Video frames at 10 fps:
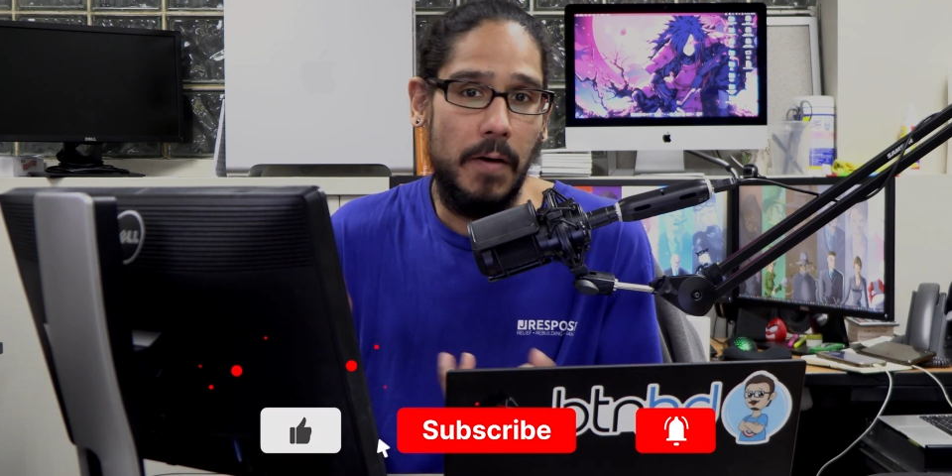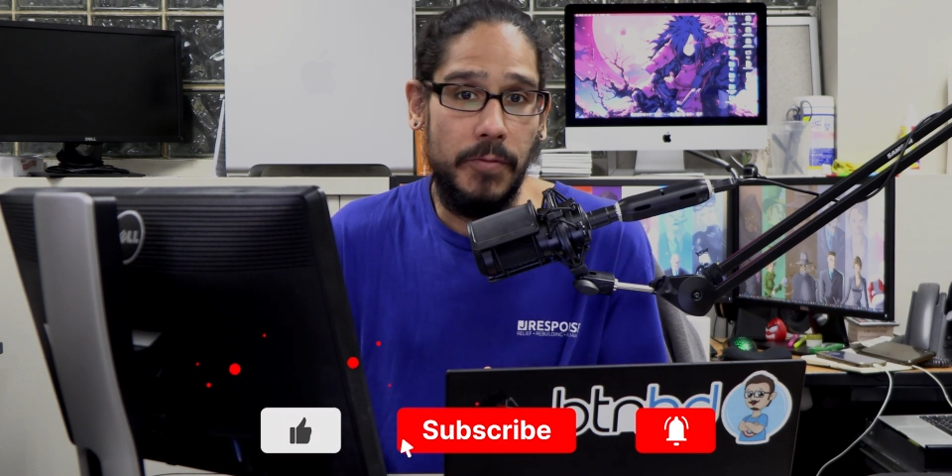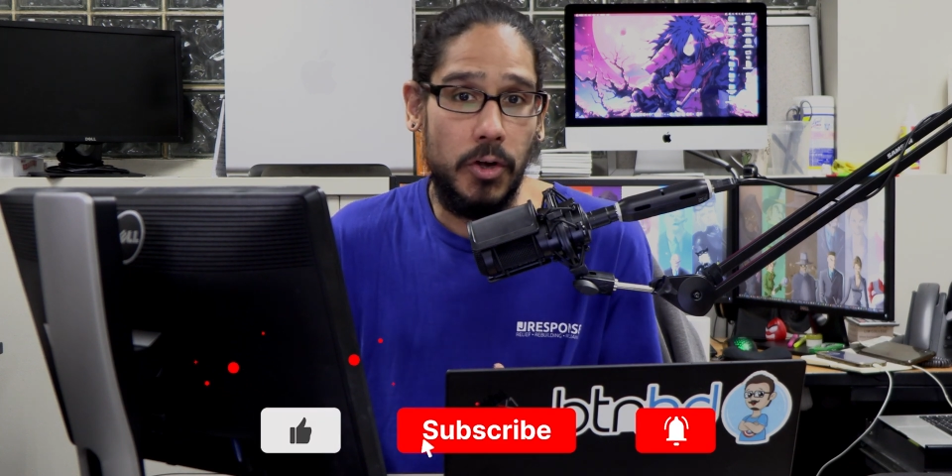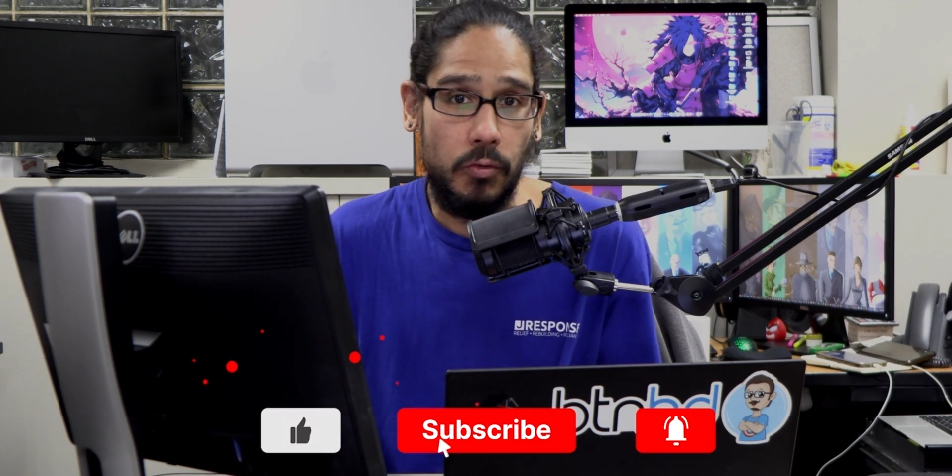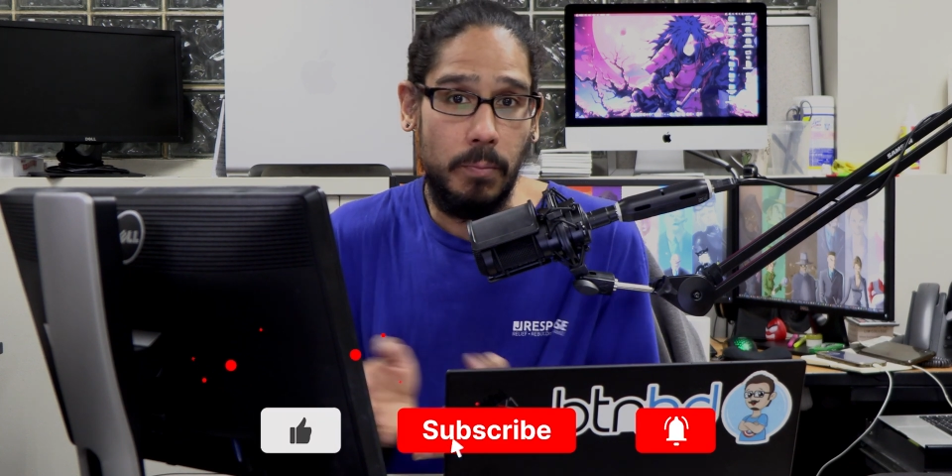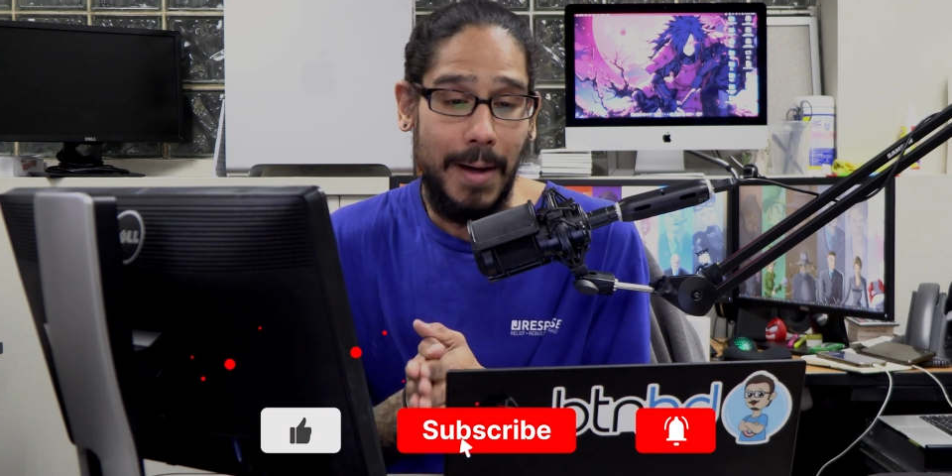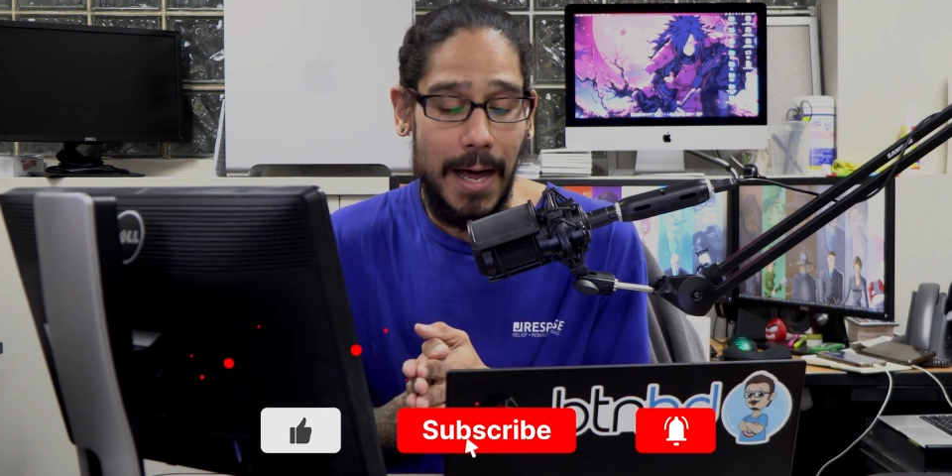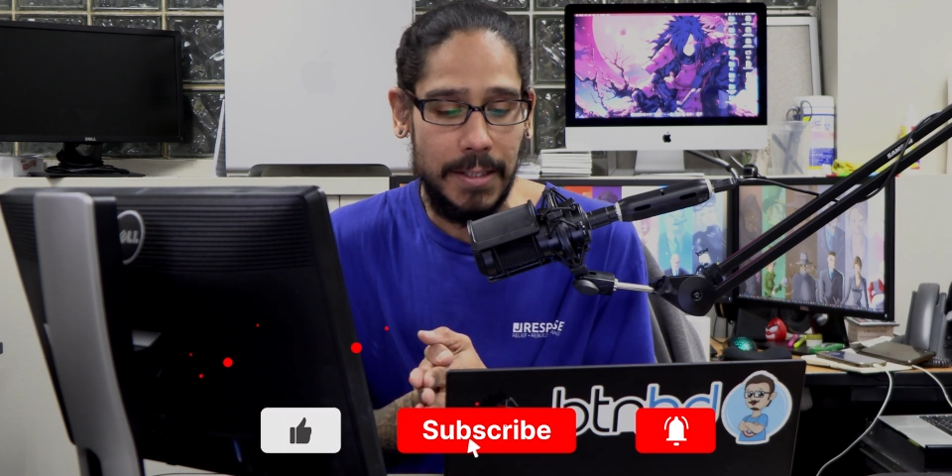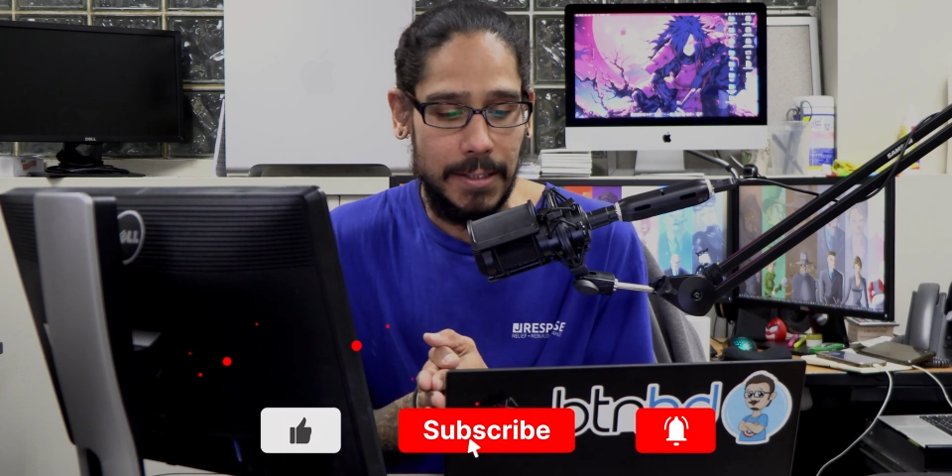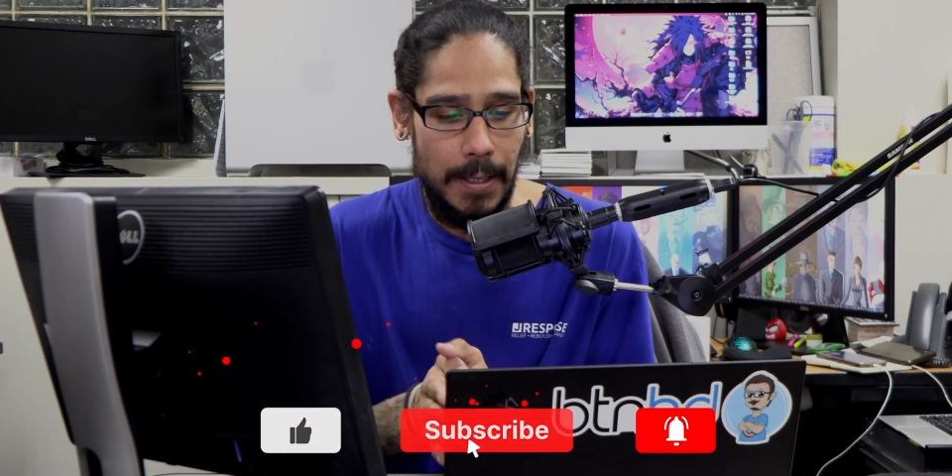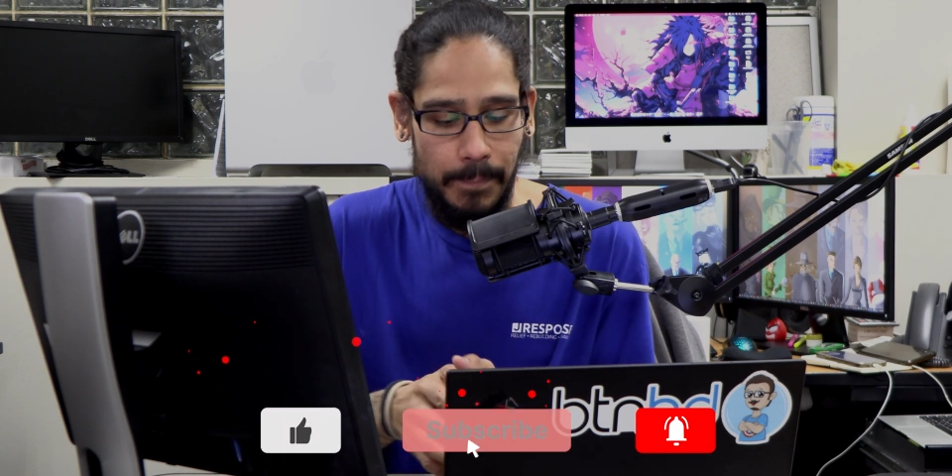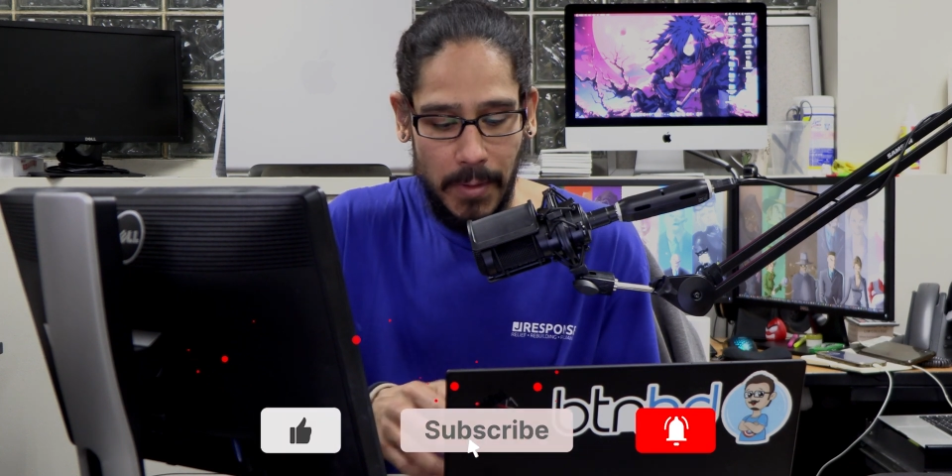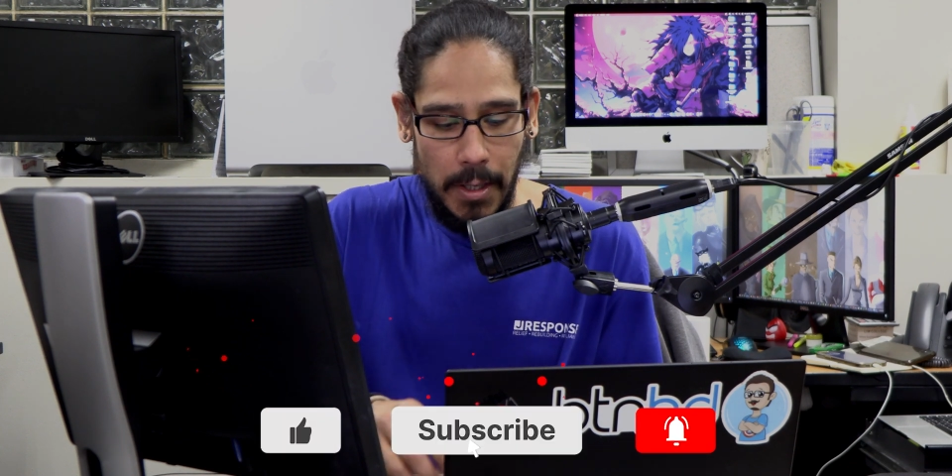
of the group policy.